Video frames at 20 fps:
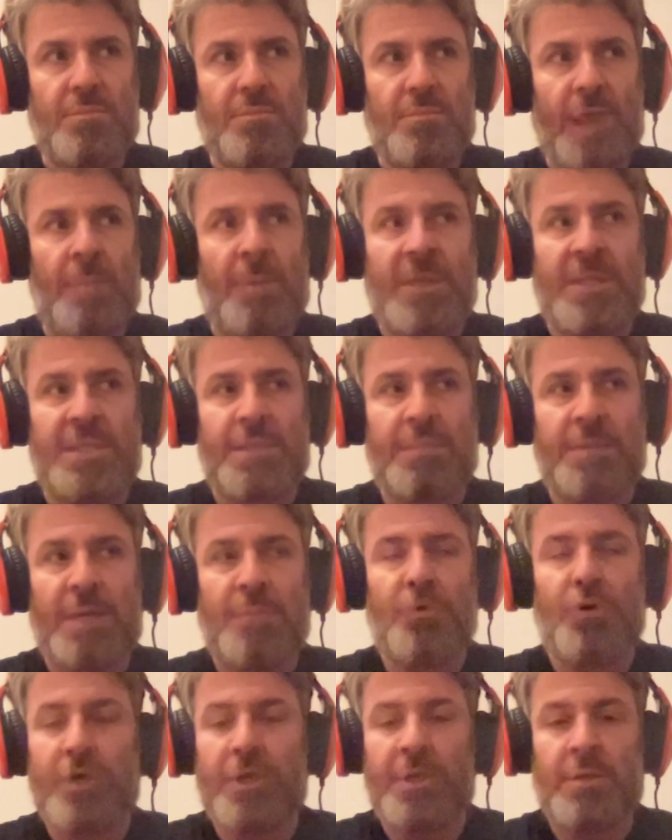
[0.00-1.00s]
I mean, in
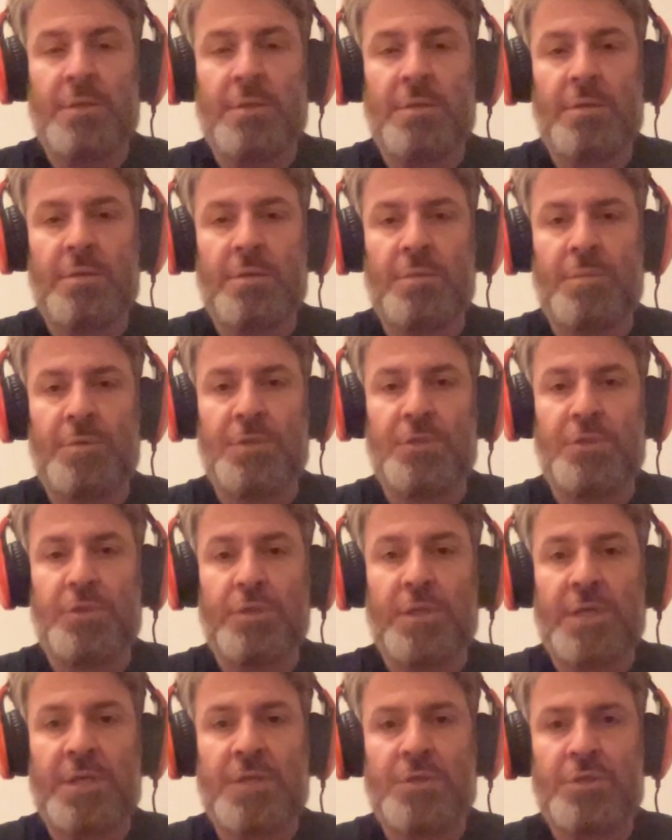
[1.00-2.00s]
September in the
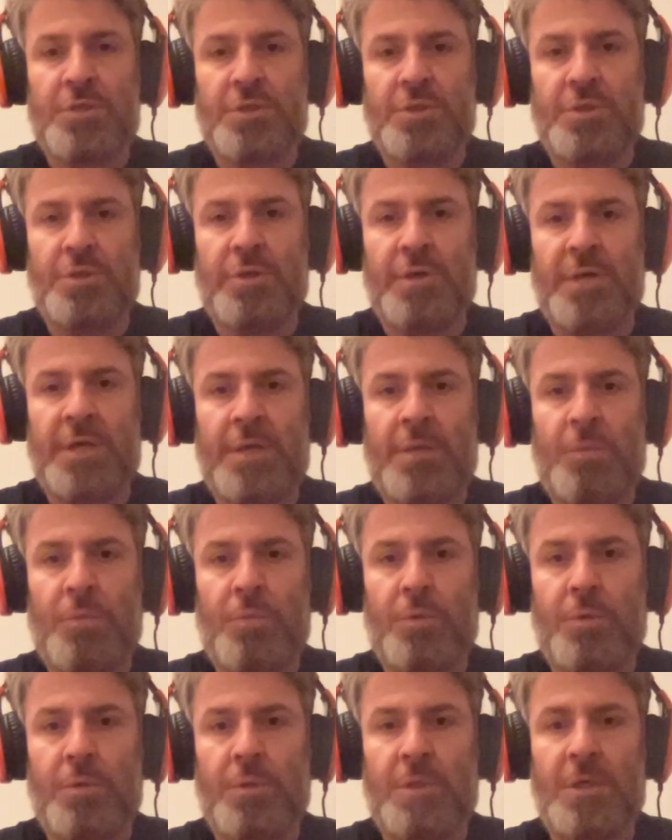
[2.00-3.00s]
blizzard, I actually, you know, ahead of the
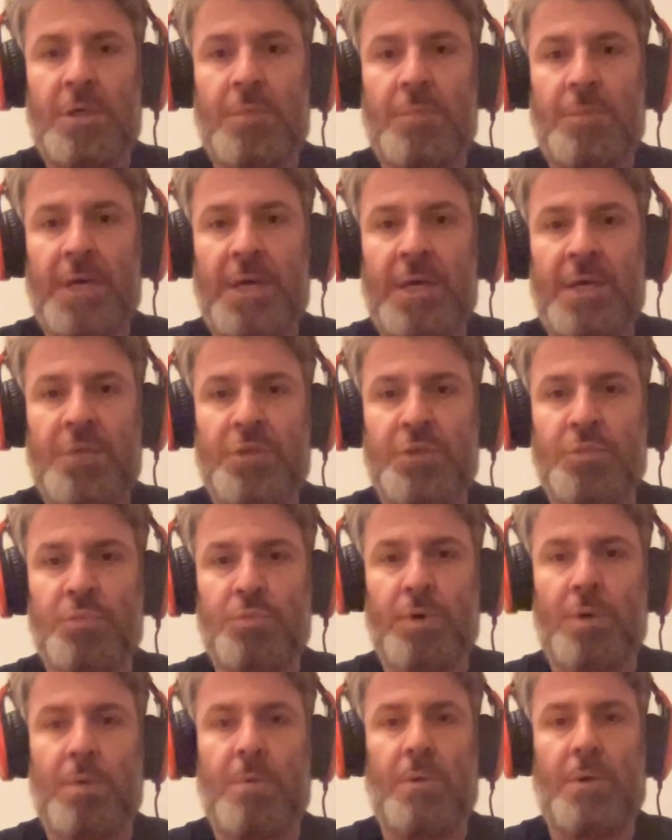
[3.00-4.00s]
World Cup, I actually
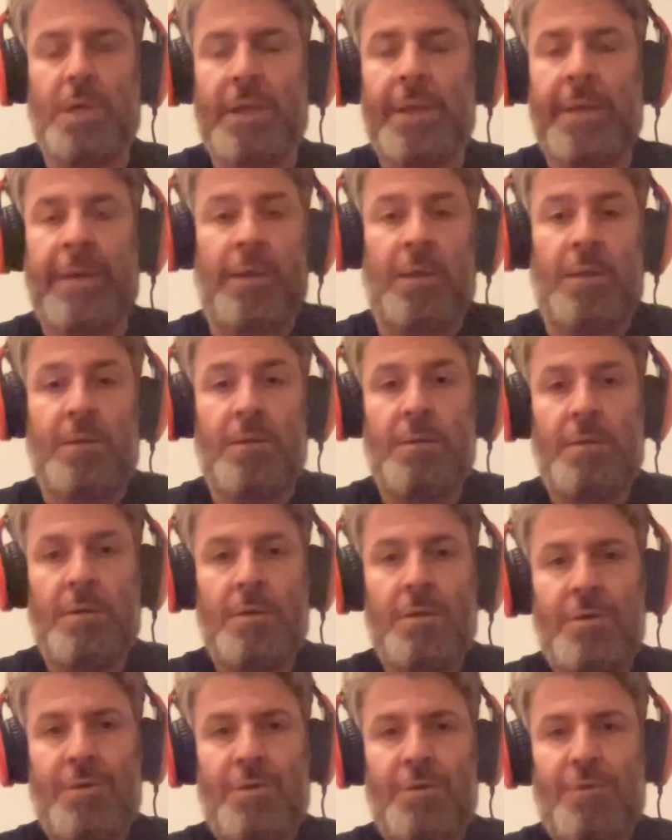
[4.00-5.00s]
wrote a
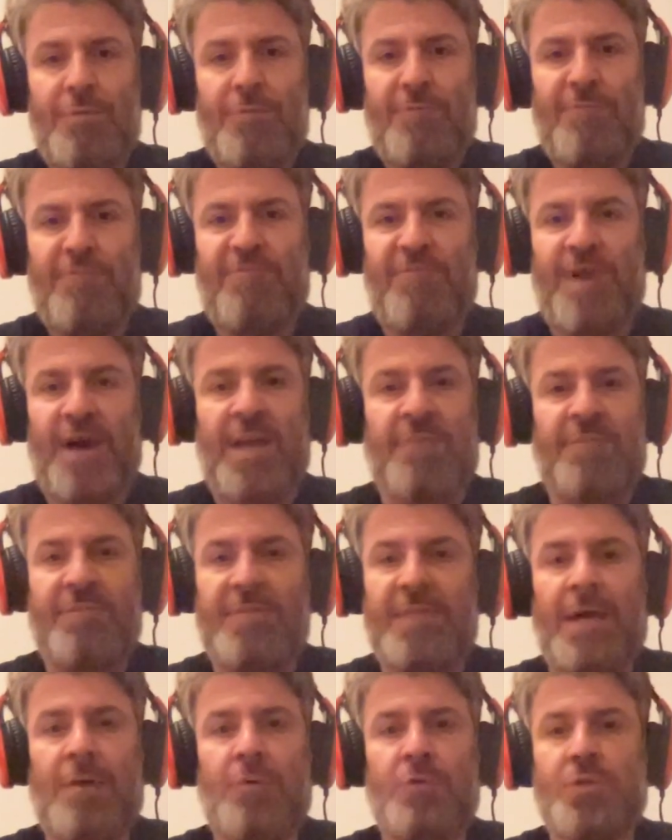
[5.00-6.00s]

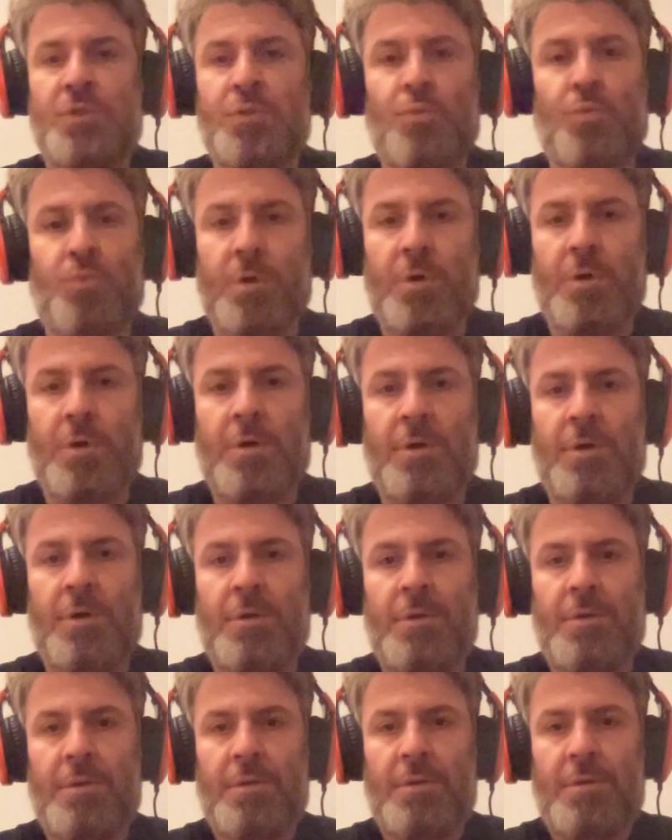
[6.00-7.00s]
5,000 word,
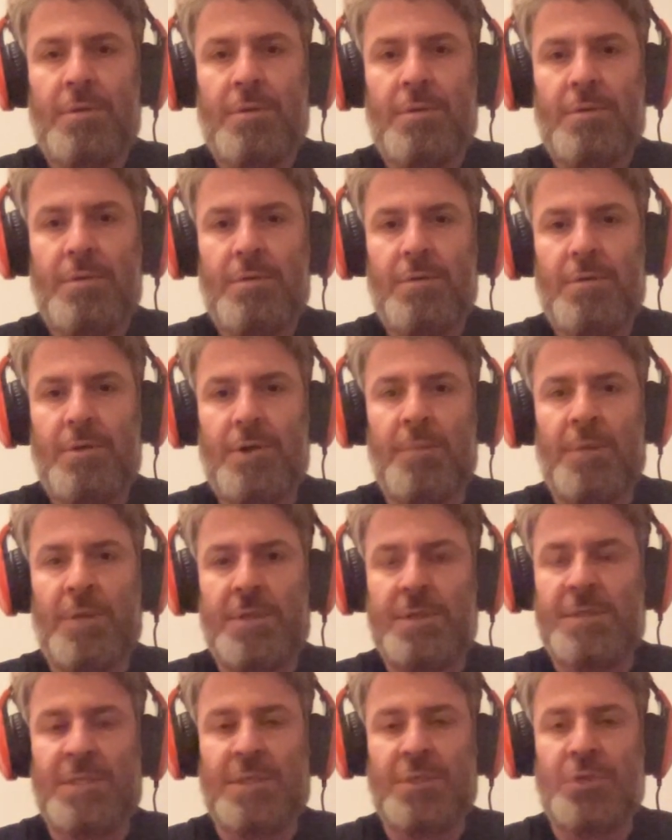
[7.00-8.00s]
I
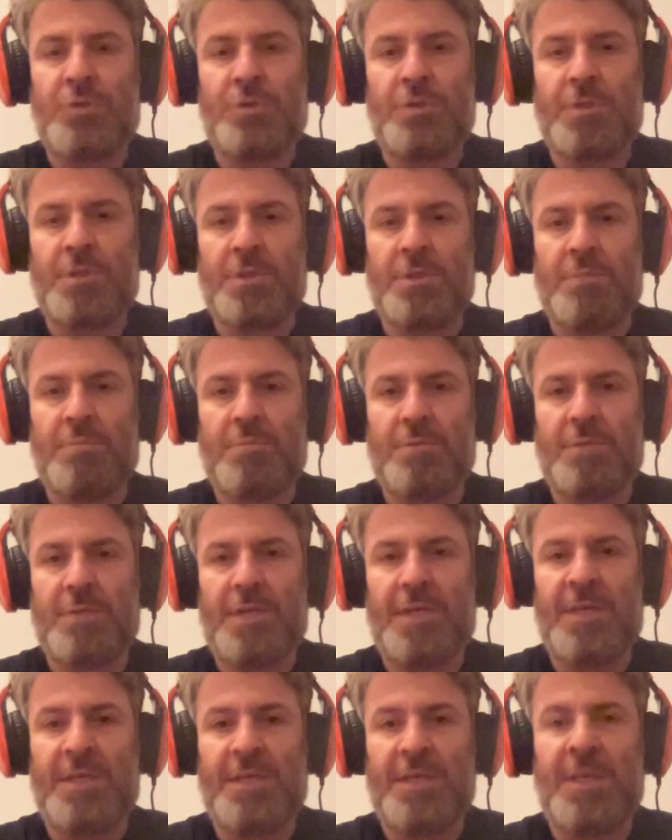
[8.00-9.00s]
mean, essentially,
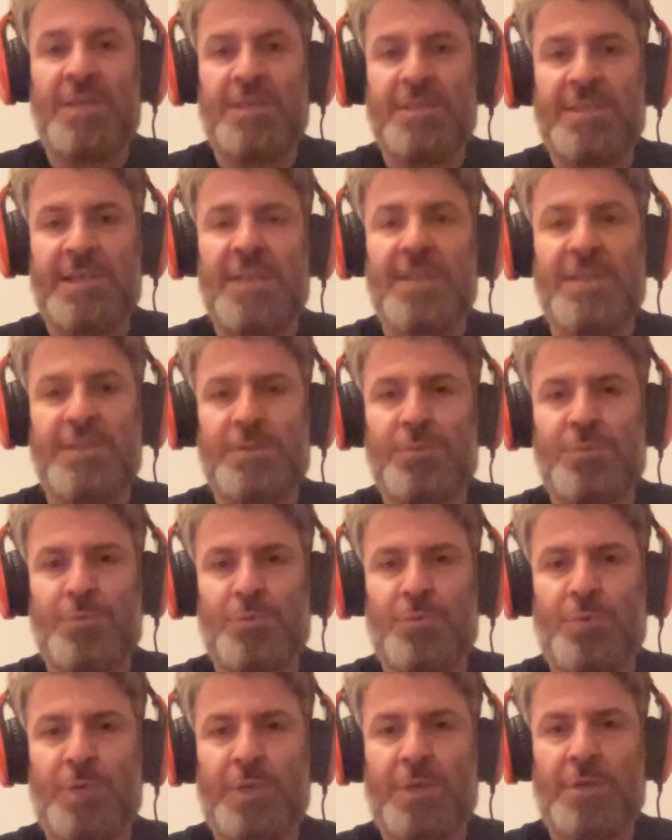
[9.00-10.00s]
in a, in a sense, it was
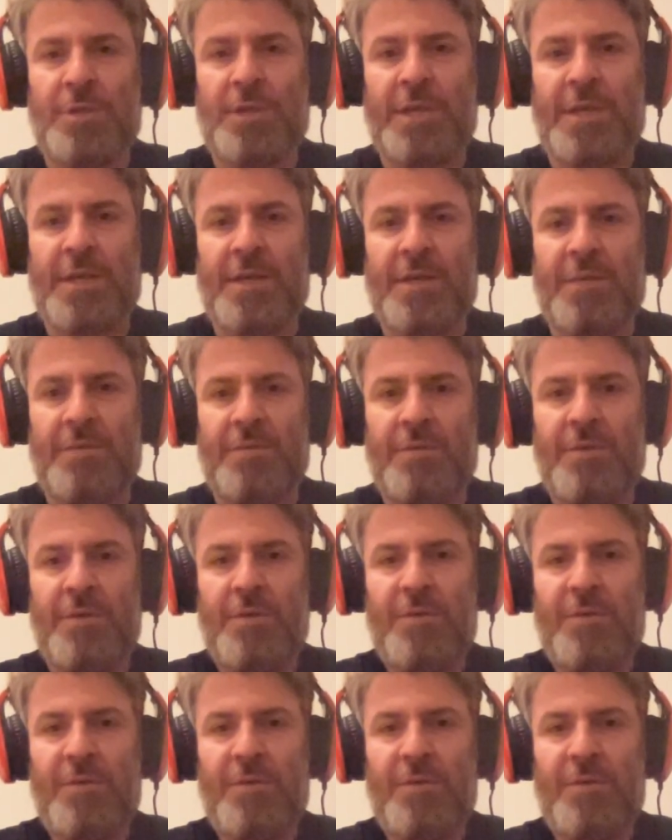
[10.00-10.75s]
a weird, like, kind of